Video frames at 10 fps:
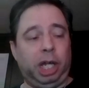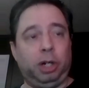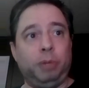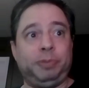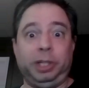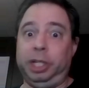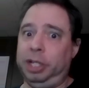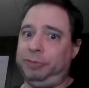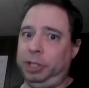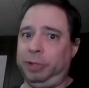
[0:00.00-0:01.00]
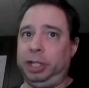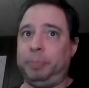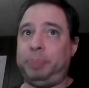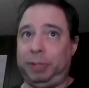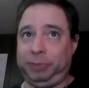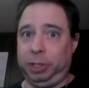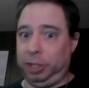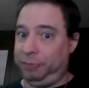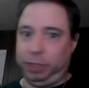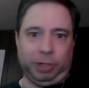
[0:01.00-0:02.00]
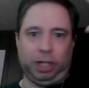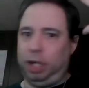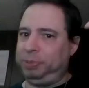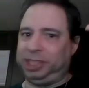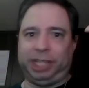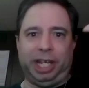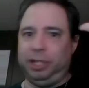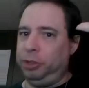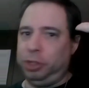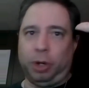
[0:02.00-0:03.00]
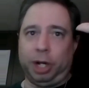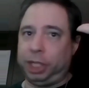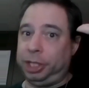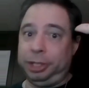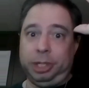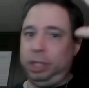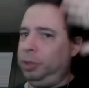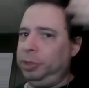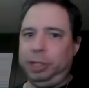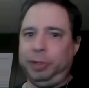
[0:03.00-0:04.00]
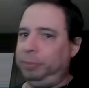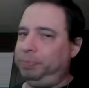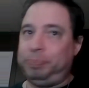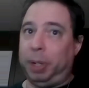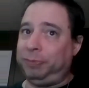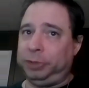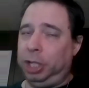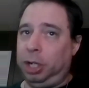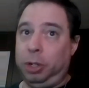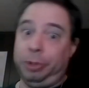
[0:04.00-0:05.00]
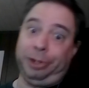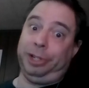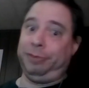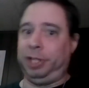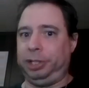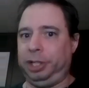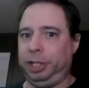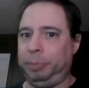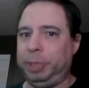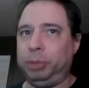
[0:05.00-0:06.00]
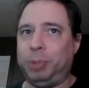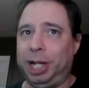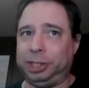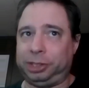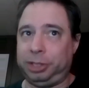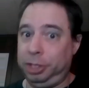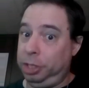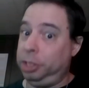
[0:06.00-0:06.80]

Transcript: And hopefully, if you're in the Buffalo, if you're at upstate New York, or you're in Buffalo, or even on, in the Midwest,